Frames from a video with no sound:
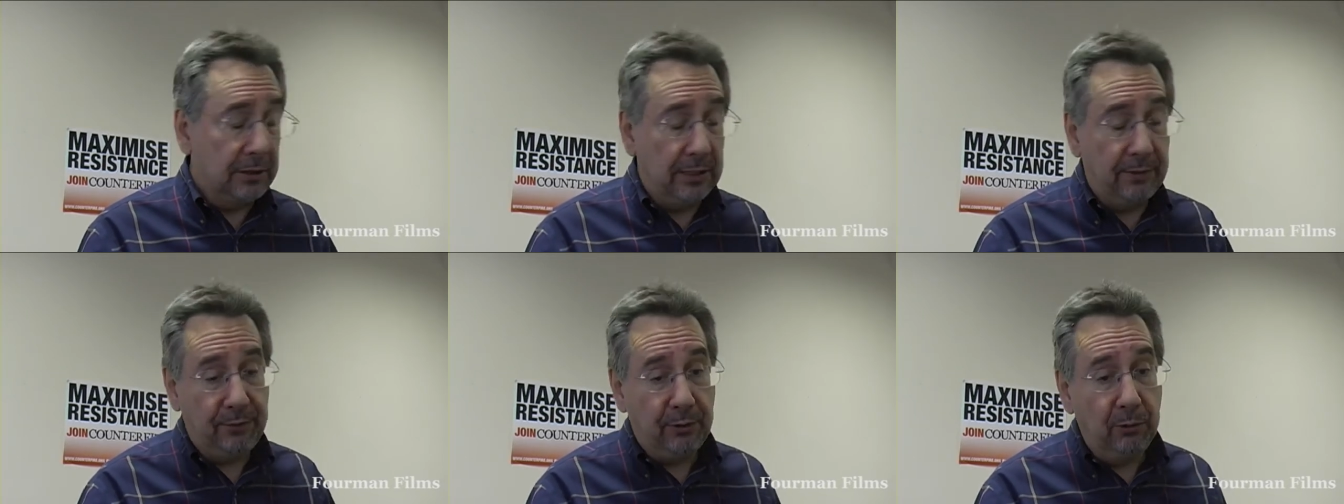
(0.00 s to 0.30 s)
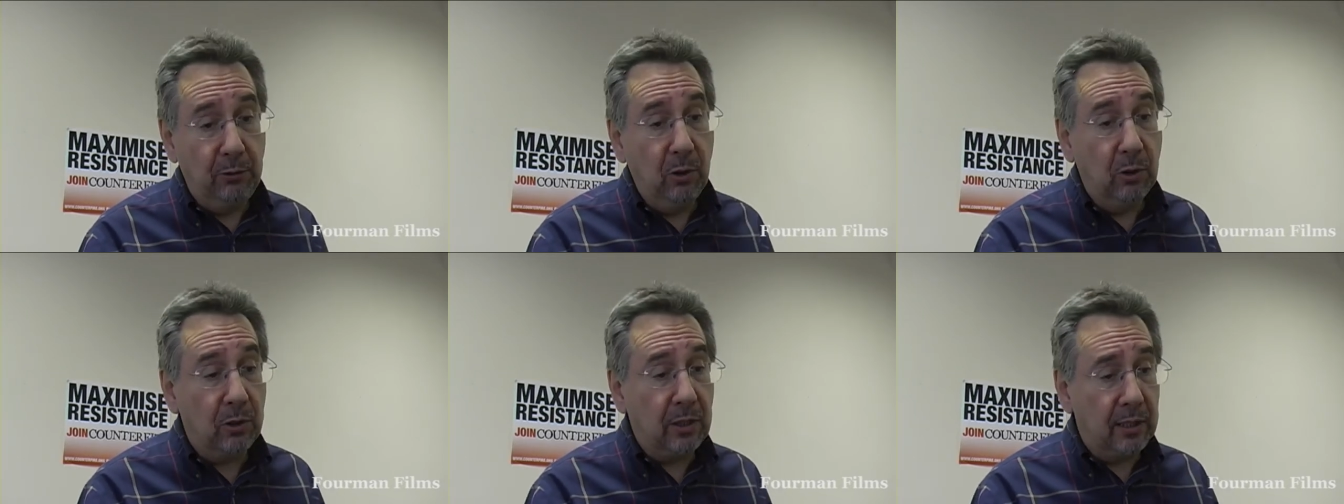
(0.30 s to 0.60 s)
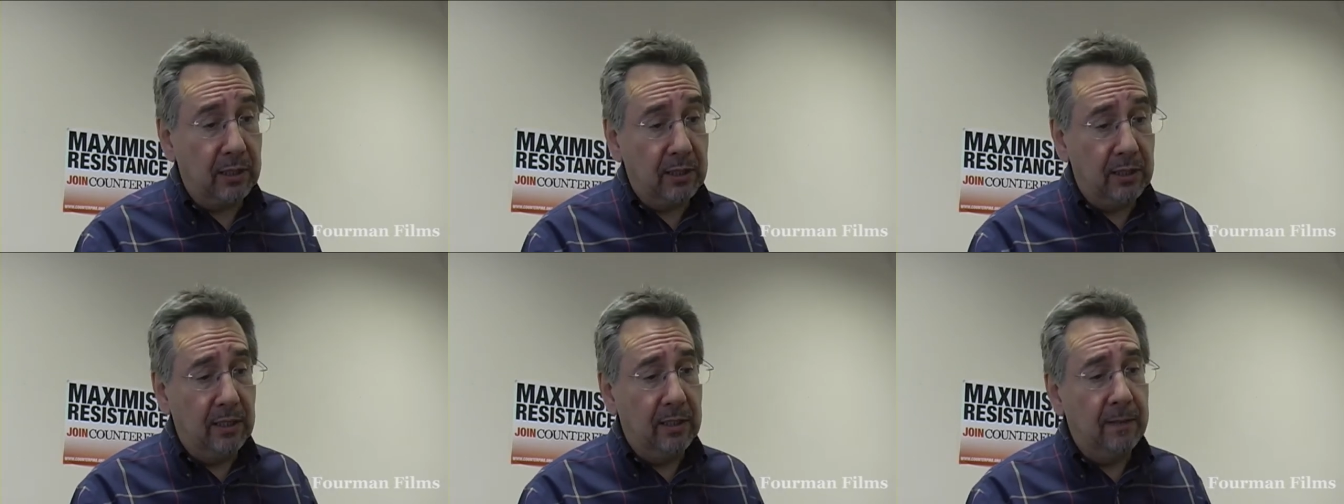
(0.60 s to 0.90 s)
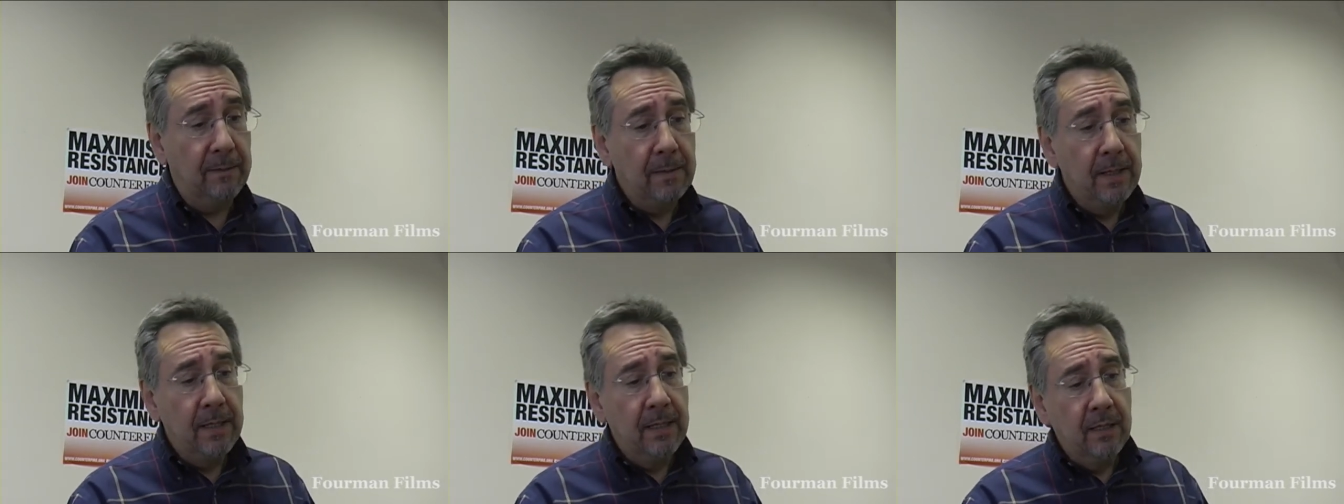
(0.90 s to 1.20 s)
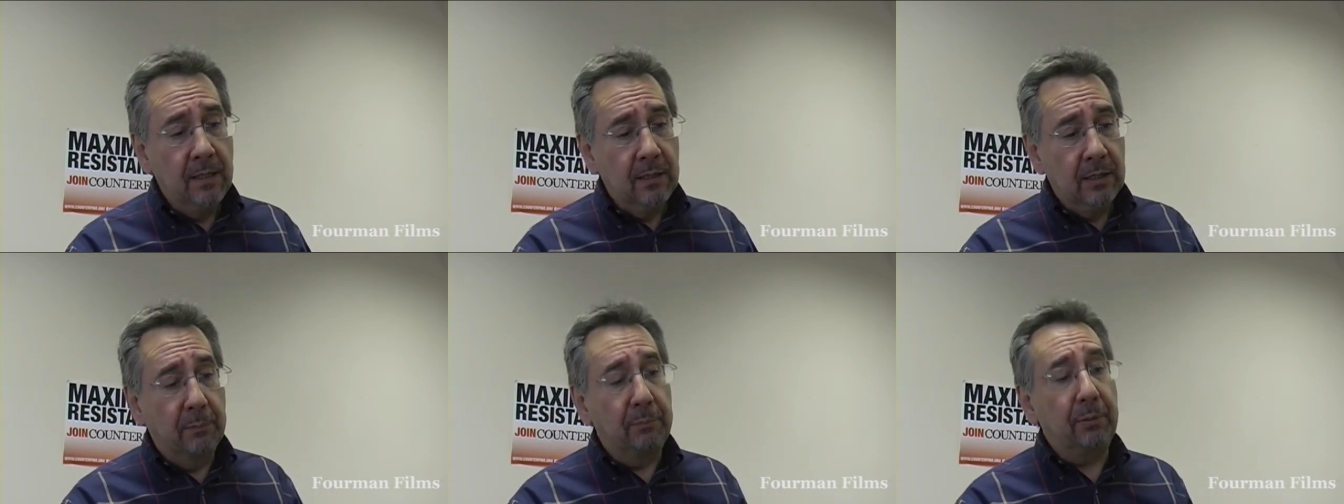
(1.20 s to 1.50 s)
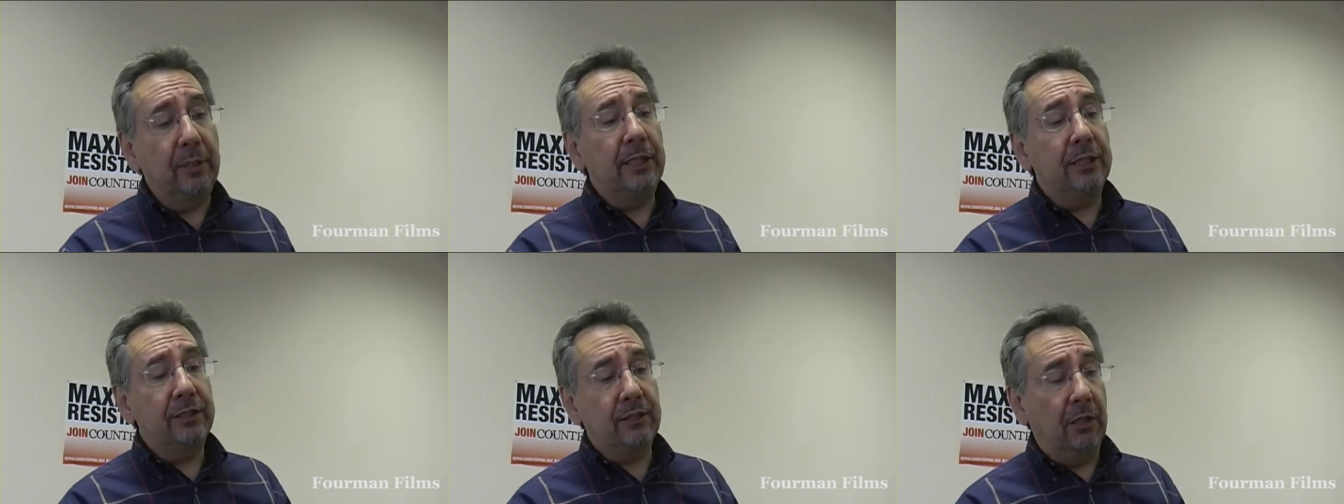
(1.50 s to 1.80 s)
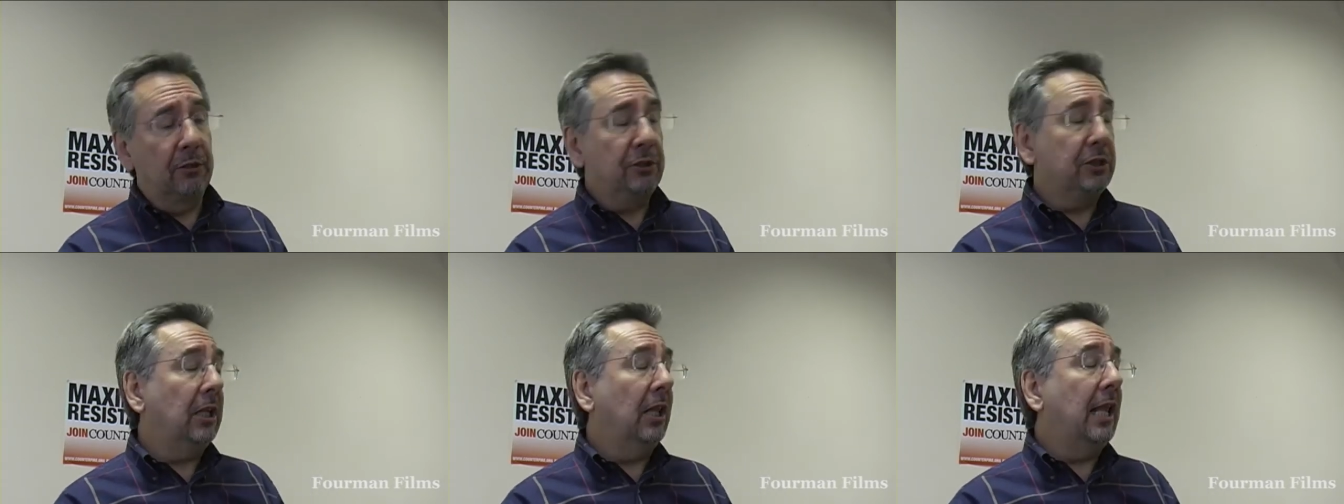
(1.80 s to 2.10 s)
And if you look at the British
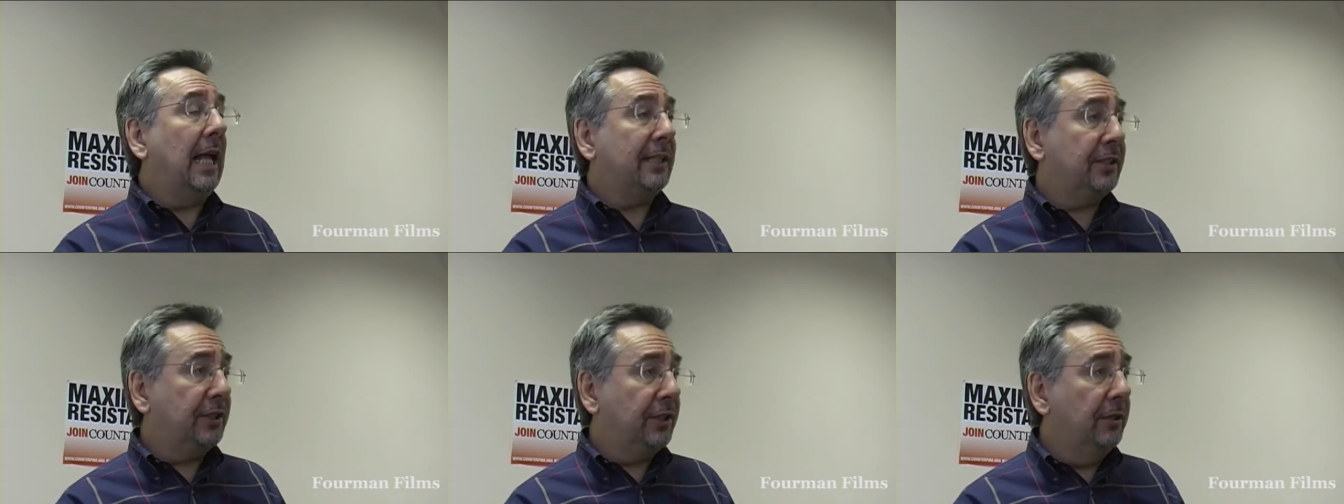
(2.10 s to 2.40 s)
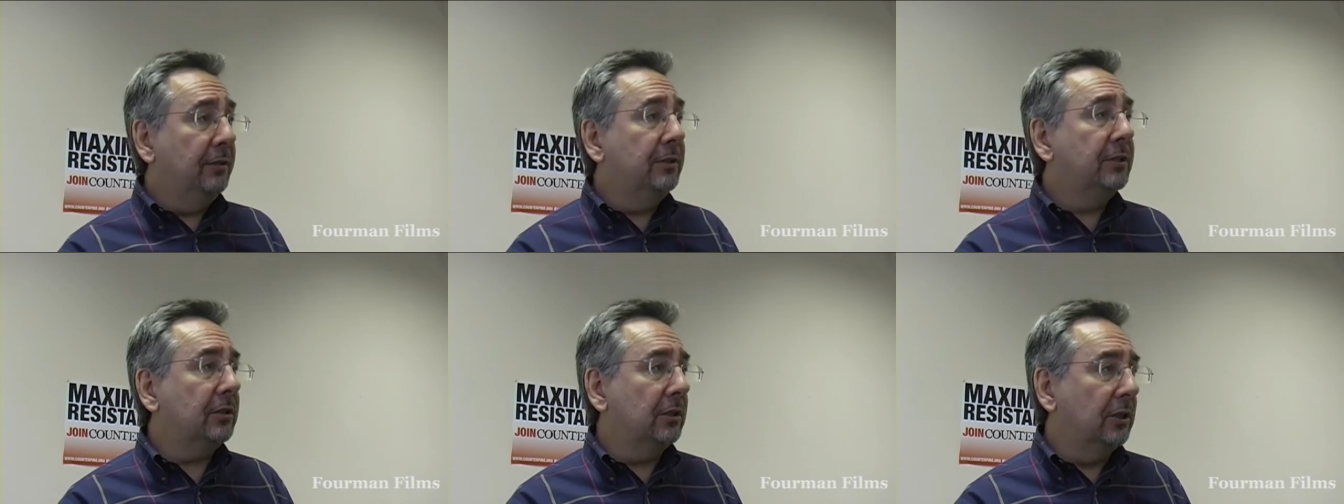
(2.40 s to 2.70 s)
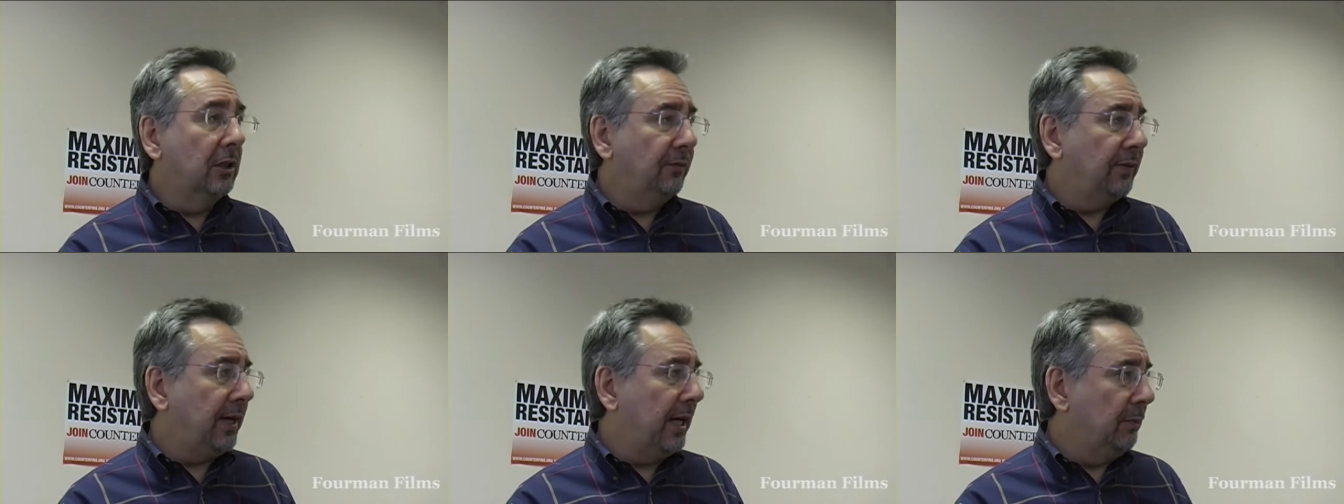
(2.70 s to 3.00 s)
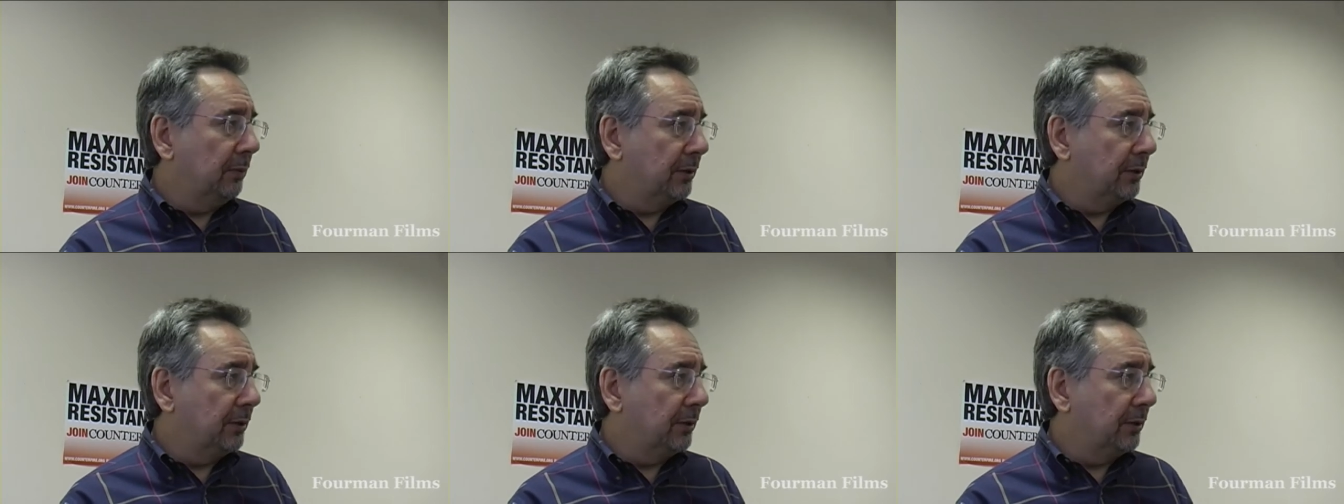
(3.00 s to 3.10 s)
Social Attitude Survey,